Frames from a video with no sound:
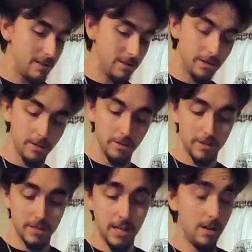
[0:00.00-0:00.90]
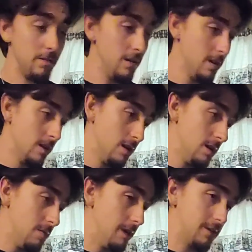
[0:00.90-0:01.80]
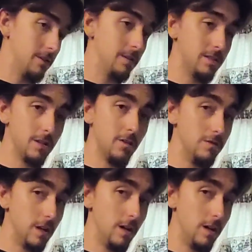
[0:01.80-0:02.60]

so it cools down. Make sure the stove's